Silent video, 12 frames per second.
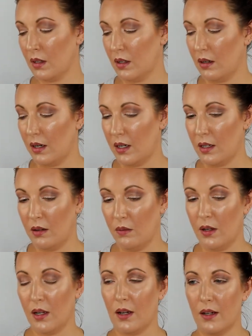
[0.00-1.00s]
Alright,
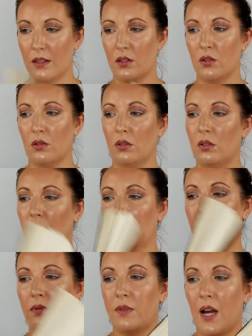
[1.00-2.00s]
then we got to
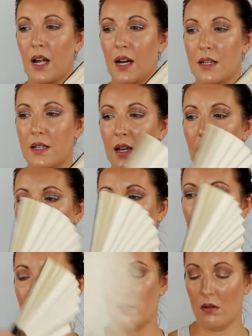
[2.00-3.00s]
fan it
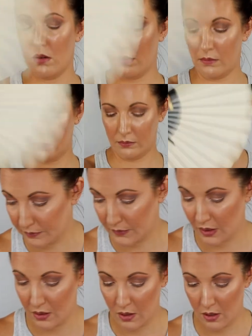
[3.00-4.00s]
down.
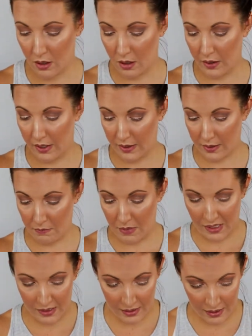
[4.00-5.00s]
Alright,
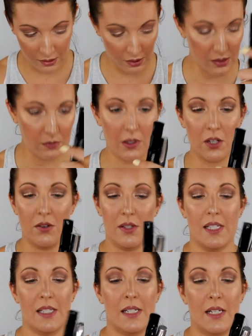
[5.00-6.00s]
mascaras we're
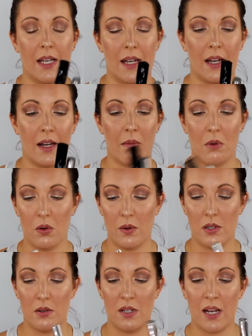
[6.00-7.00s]
using today, I'm
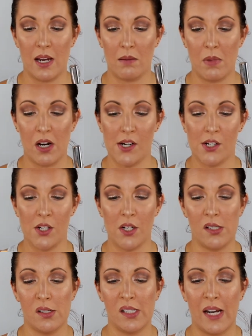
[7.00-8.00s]
going to take my
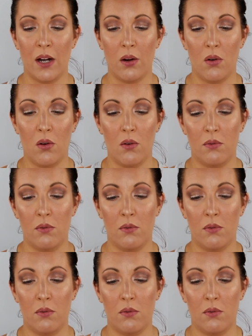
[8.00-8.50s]
Shiseido